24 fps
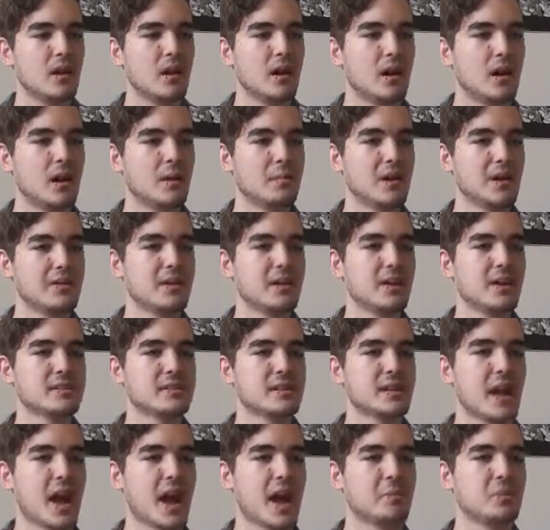I think it's
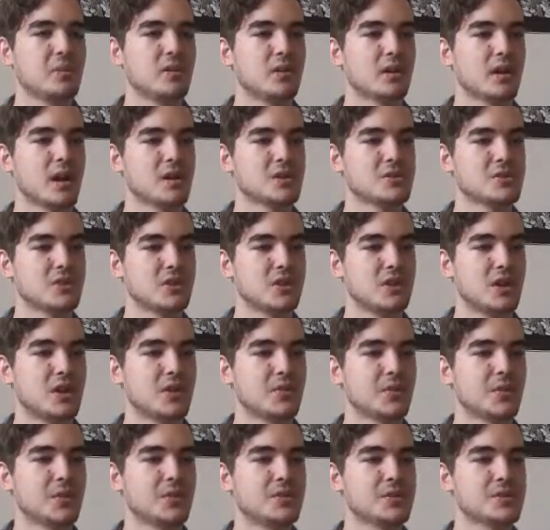an app you can actually
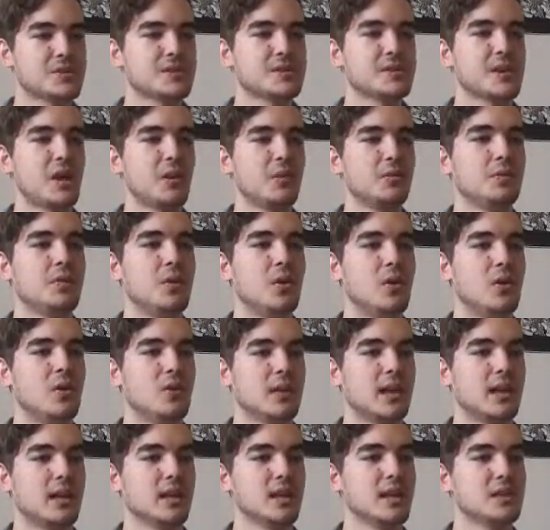get for your cell
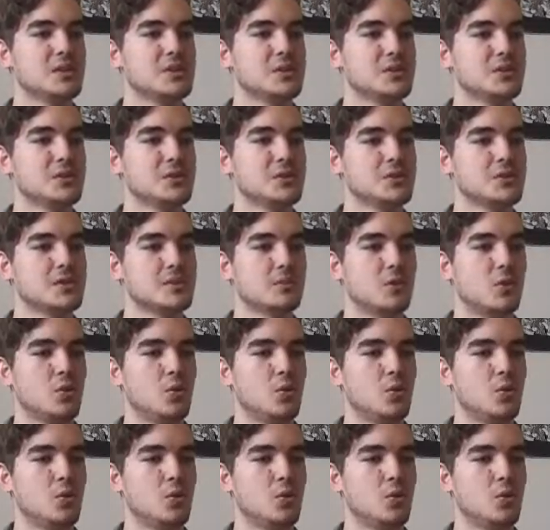phone, and it lets you do some